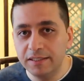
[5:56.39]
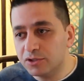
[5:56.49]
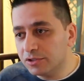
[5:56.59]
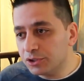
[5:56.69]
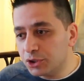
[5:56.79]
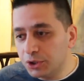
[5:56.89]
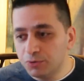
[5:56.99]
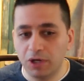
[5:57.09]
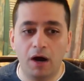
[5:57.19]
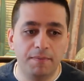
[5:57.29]
these are the
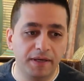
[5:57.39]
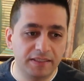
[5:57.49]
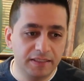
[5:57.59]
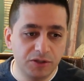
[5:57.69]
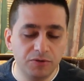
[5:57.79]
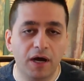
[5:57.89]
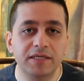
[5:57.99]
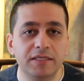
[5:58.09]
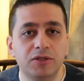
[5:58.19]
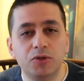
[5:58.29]
two topics that you
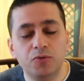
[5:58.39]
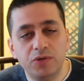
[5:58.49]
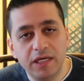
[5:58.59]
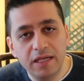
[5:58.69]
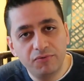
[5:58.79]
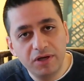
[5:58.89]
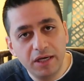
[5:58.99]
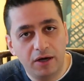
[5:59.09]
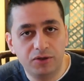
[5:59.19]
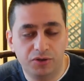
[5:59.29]
guys need to
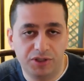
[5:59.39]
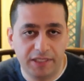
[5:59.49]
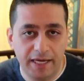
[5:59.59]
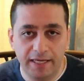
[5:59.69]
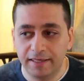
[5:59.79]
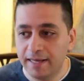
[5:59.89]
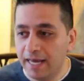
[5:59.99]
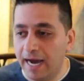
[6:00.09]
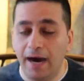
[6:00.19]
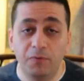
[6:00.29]
really understand
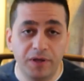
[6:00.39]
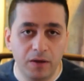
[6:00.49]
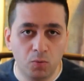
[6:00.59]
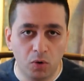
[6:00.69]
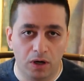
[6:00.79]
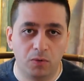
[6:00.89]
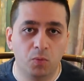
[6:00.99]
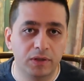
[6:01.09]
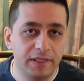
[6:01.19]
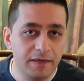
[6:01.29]
how they work,
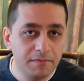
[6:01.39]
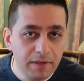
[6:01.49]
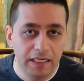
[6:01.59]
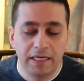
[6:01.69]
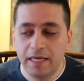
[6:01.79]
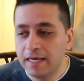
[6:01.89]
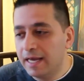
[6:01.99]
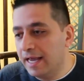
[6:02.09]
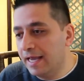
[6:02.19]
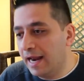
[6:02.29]
what they mean,
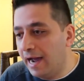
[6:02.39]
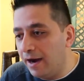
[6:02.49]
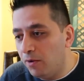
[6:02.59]
and